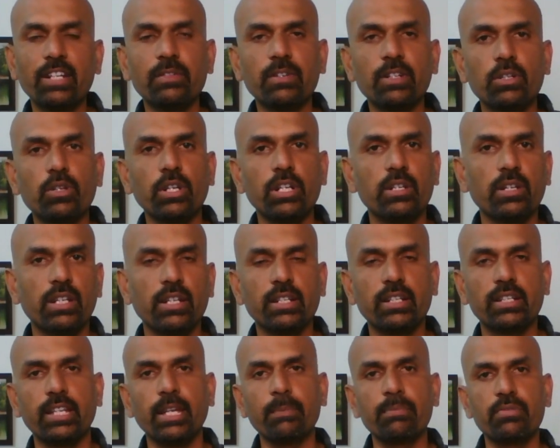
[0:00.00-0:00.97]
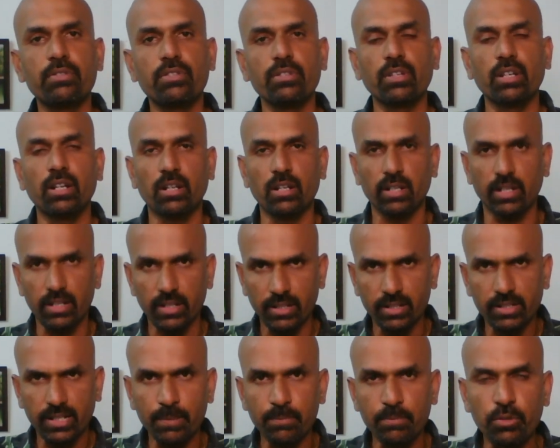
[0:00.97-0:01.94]
it keeps
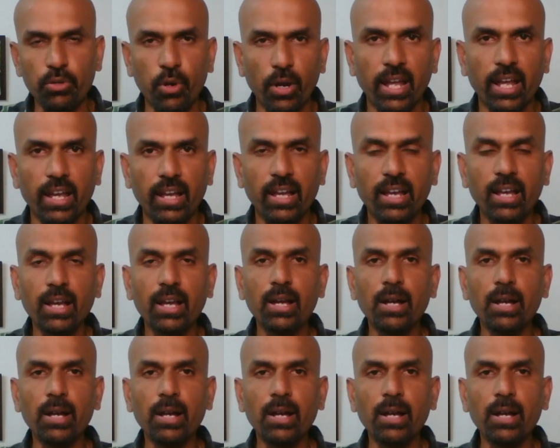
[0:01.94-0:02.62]
going.